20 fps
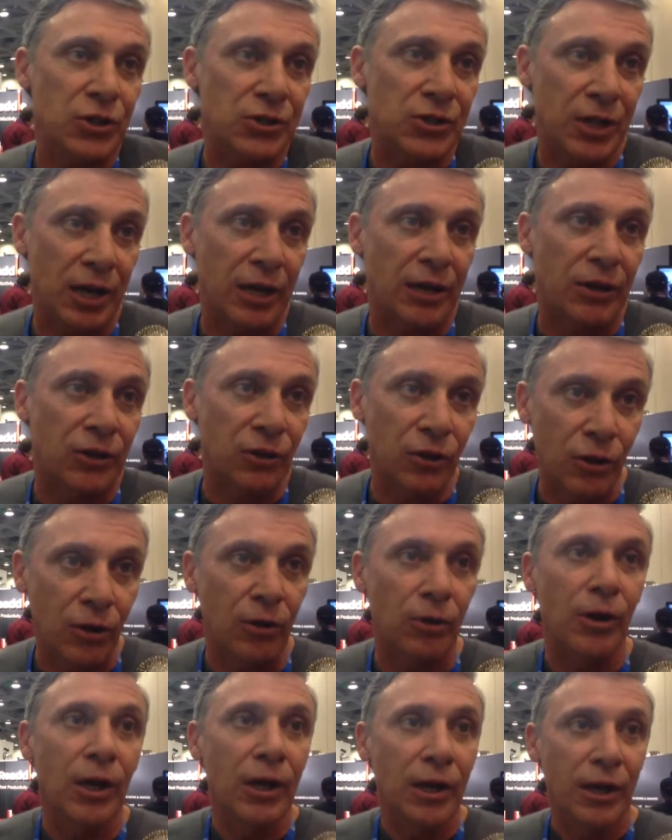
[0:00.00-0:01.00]
is kind of
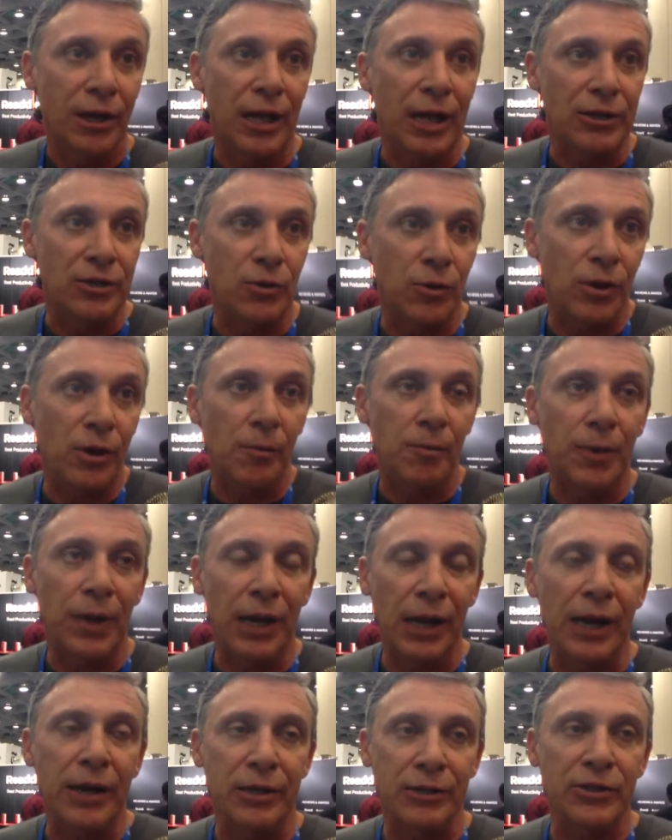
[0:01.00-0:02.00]
new. Yeah. That's what.
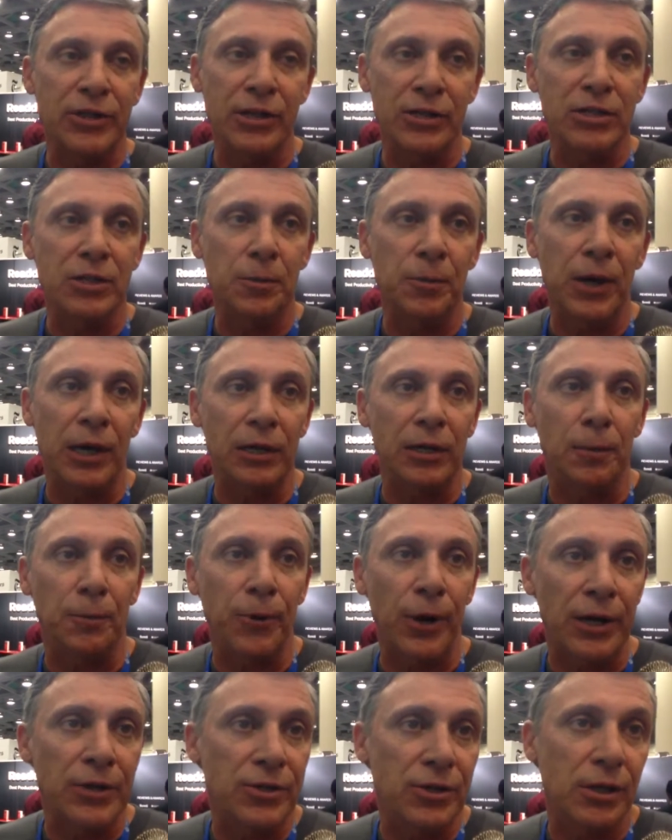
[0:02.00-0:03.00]
But I anticipate the
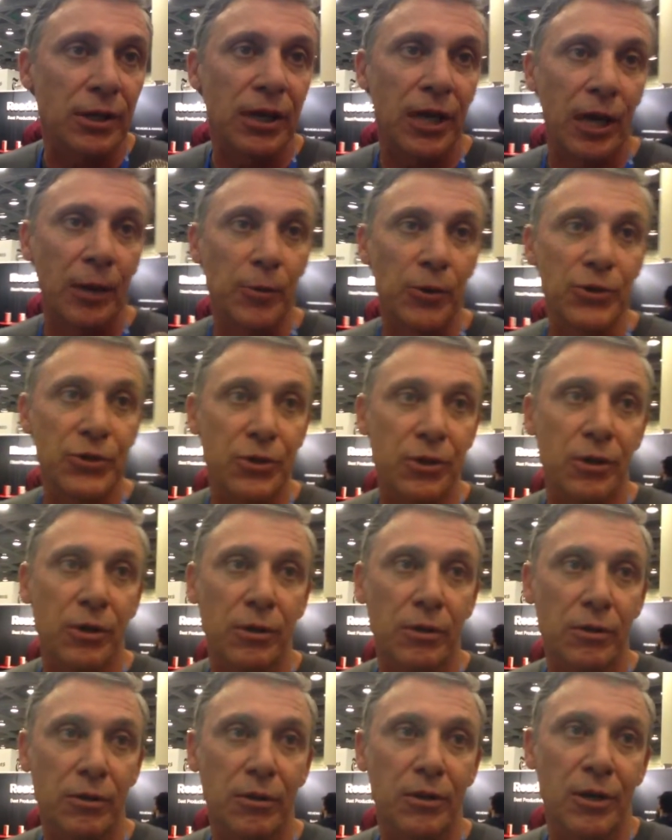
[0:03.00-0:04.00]
price of the cables
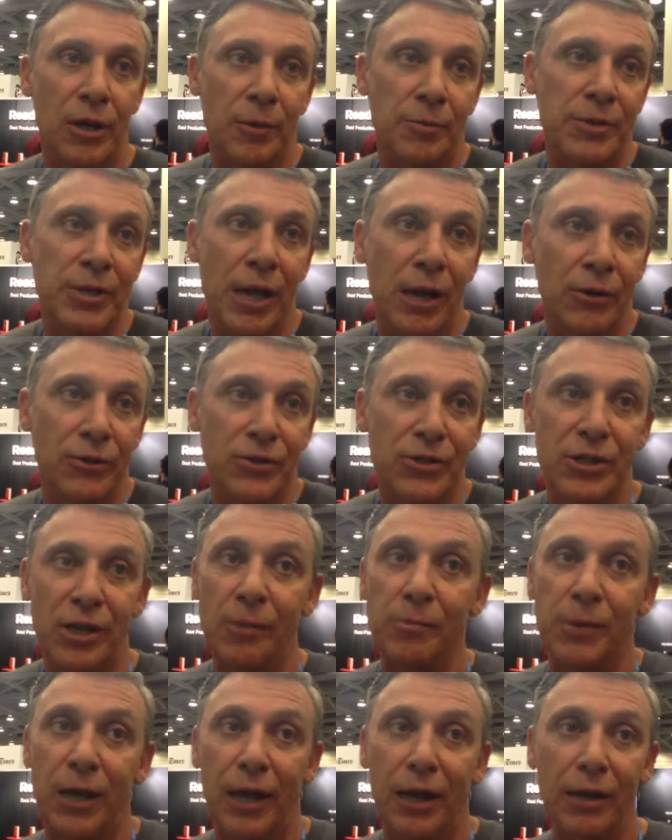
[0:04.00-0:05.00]
to come down
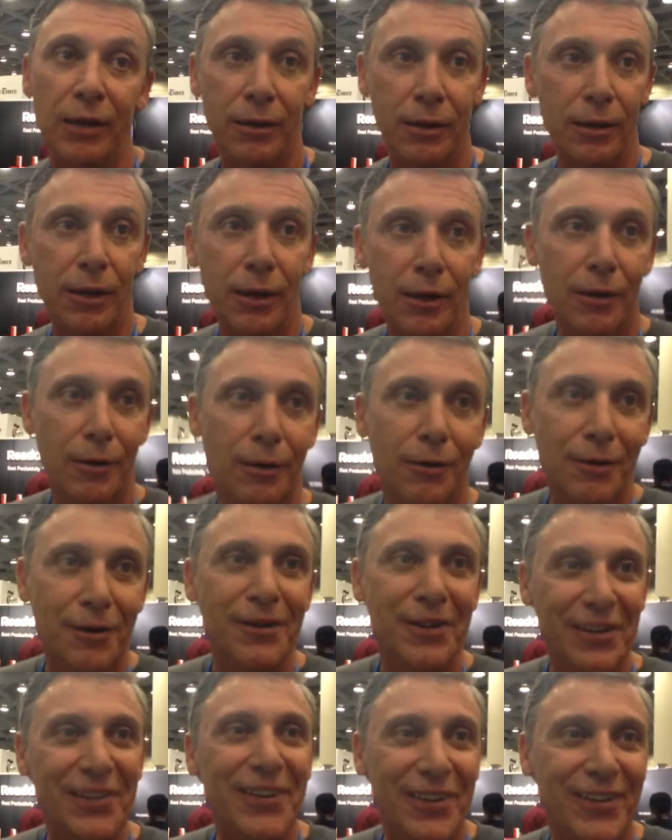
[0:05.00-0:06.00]
someday.
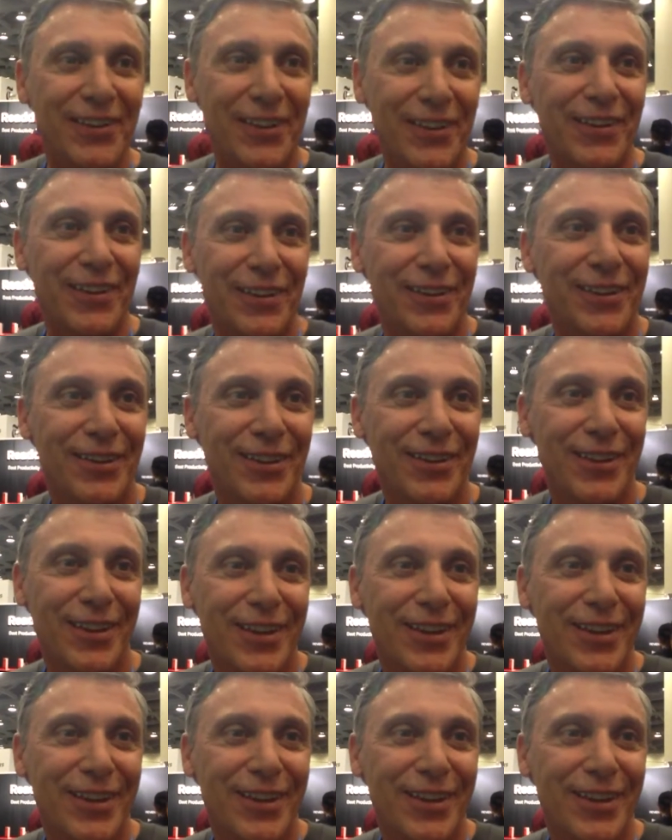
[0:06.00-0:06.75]
And as